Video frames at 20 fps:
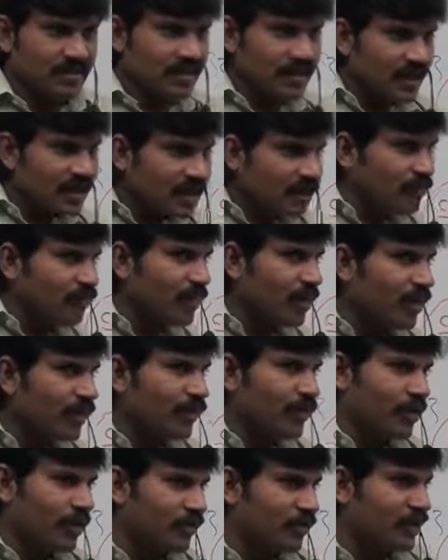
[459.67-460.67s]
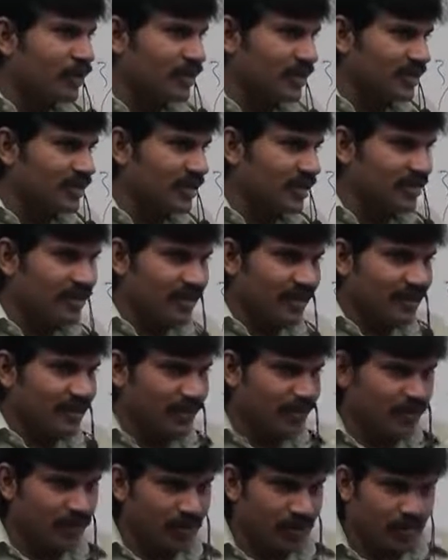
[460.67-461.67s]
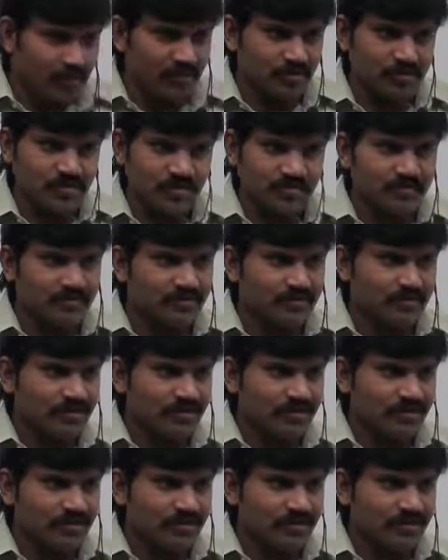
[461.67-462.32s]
N number of formalities are there at your house.